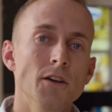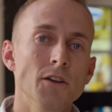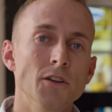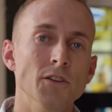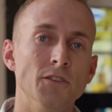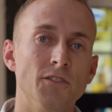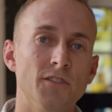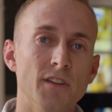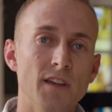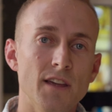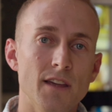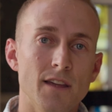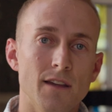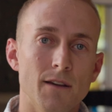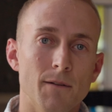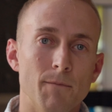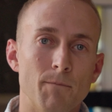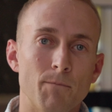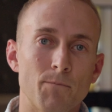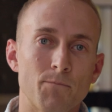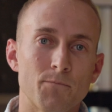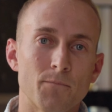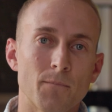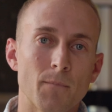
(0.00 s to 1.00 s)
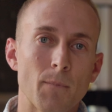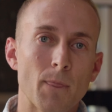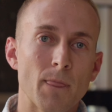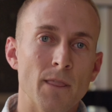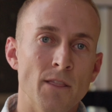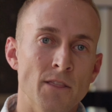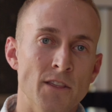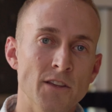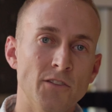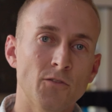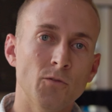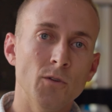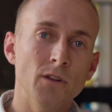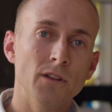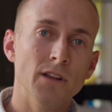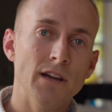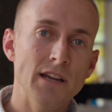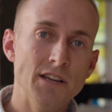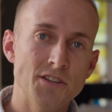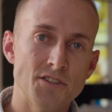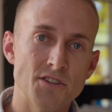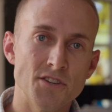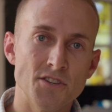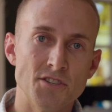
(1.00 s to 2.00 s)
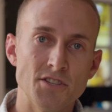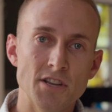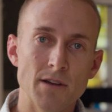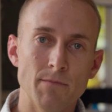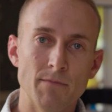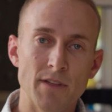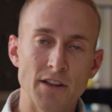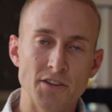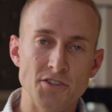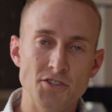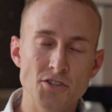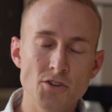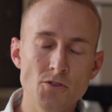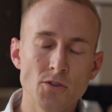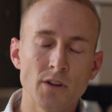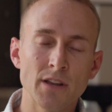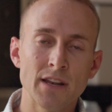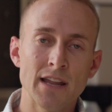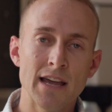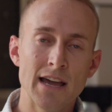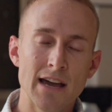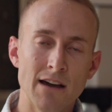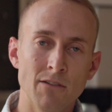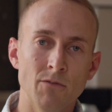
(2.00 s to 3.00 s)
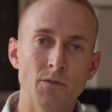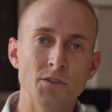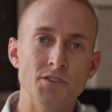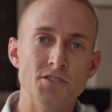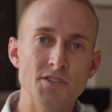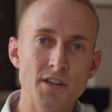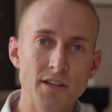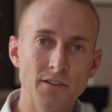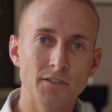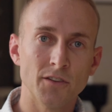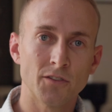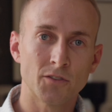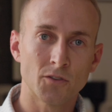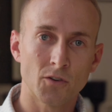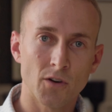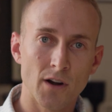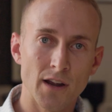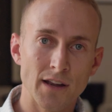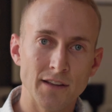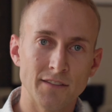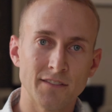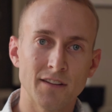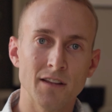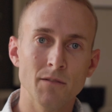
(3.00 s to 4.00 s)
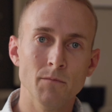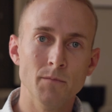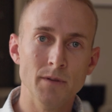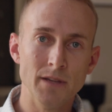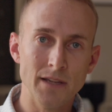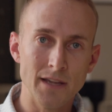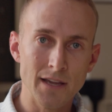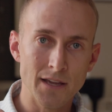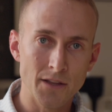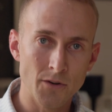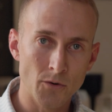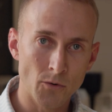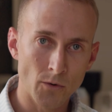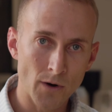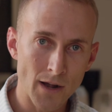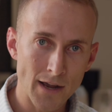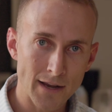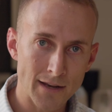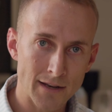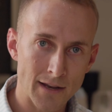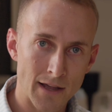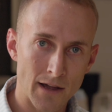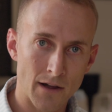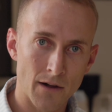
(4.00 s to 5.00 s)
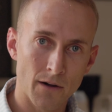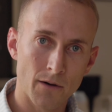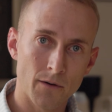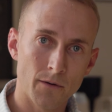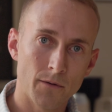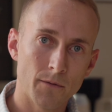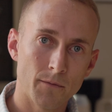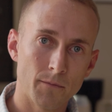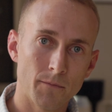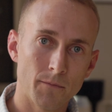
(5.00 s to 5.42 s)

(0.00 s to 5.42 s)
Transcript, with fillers: You see, this relationship that you can have with Jesus Christ can begin right now.